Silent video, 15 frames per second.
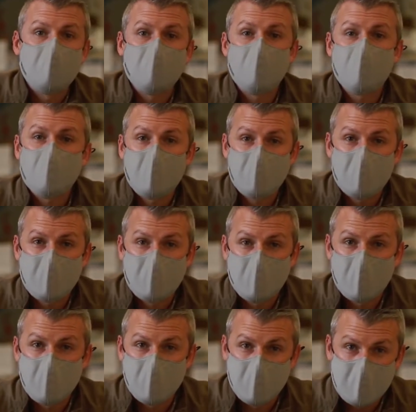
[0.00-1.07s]
This is something
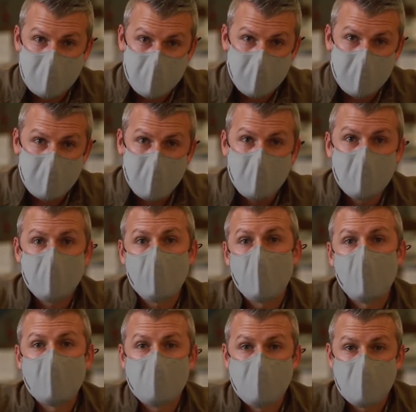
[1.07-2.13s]
that we've been developing for
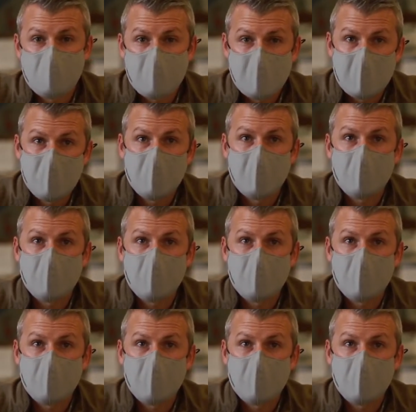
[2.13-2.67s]
quite some time,